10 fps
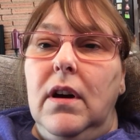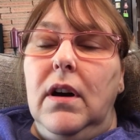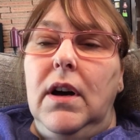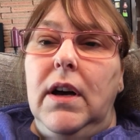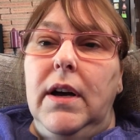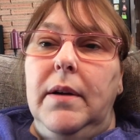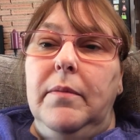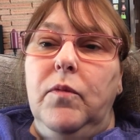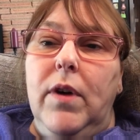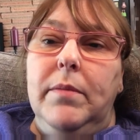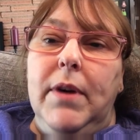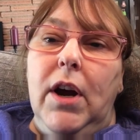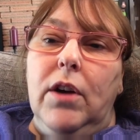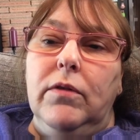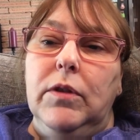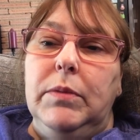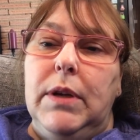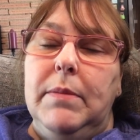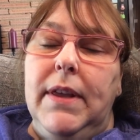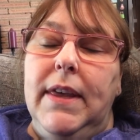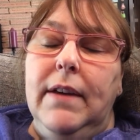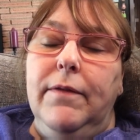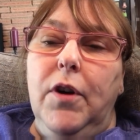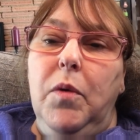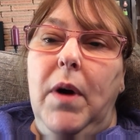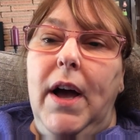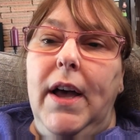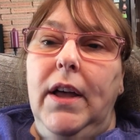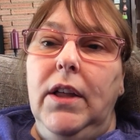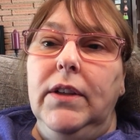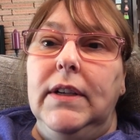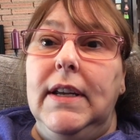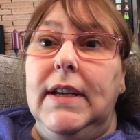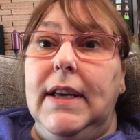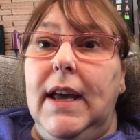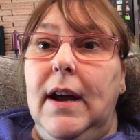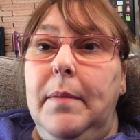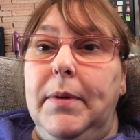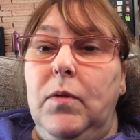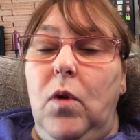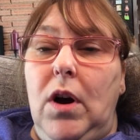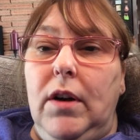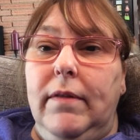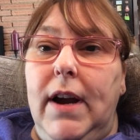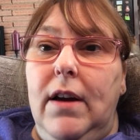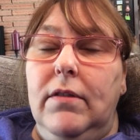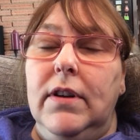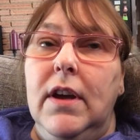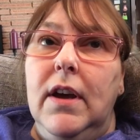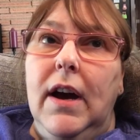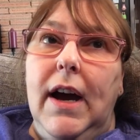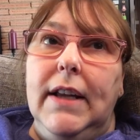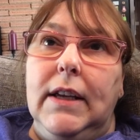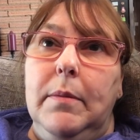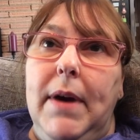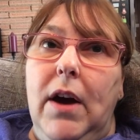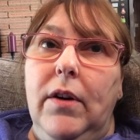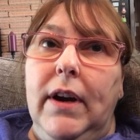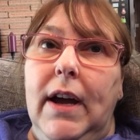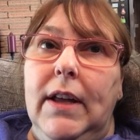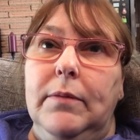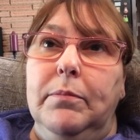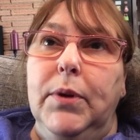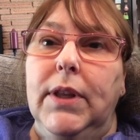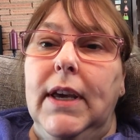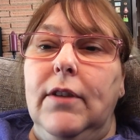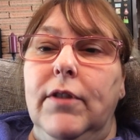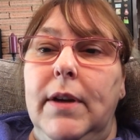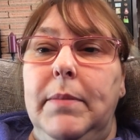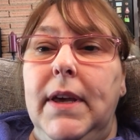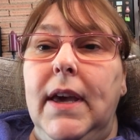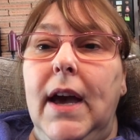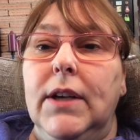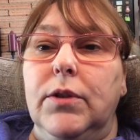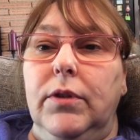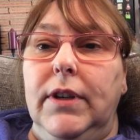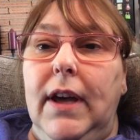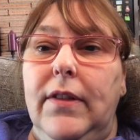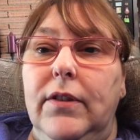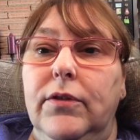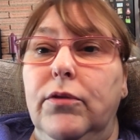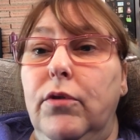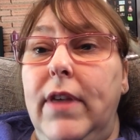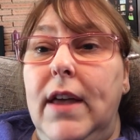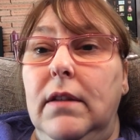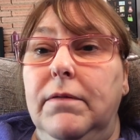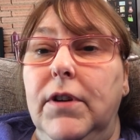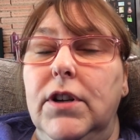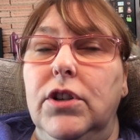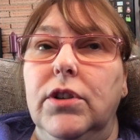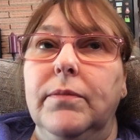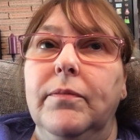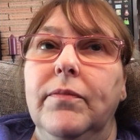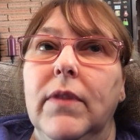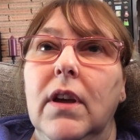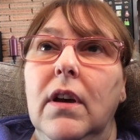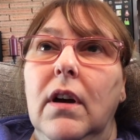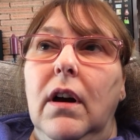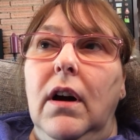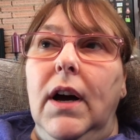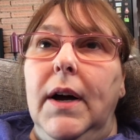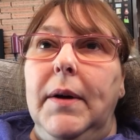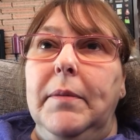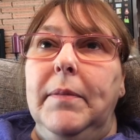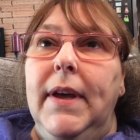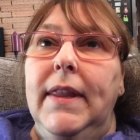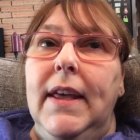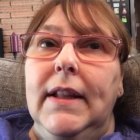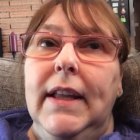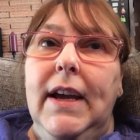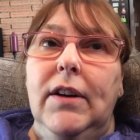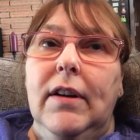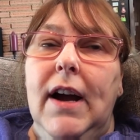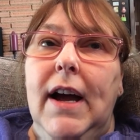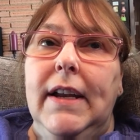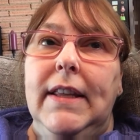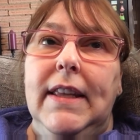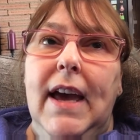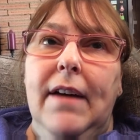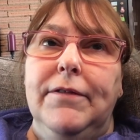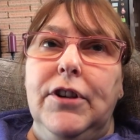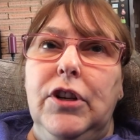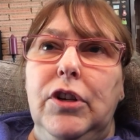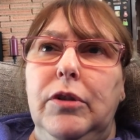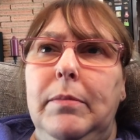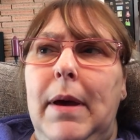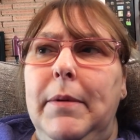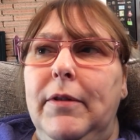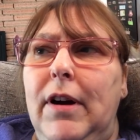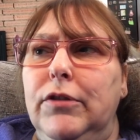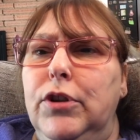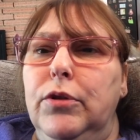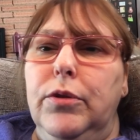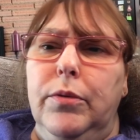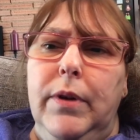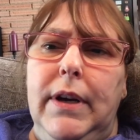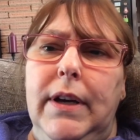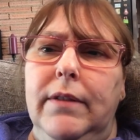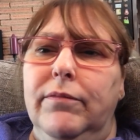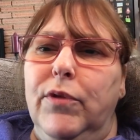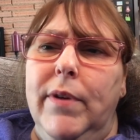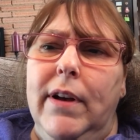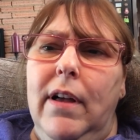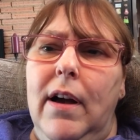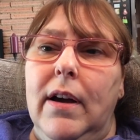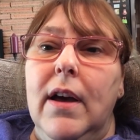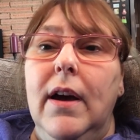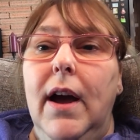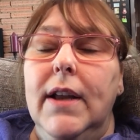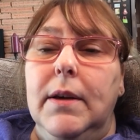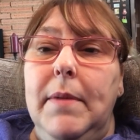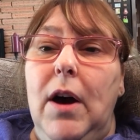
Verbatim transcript: Um, went in my art room, did my thing for a while, need to get up and walk around. I'd come out and I'd put the green bean casserole together, throw that in the fridge. Um, and then later on in the afternoon, maybe around 2, 3, 3 o'clock, I'd come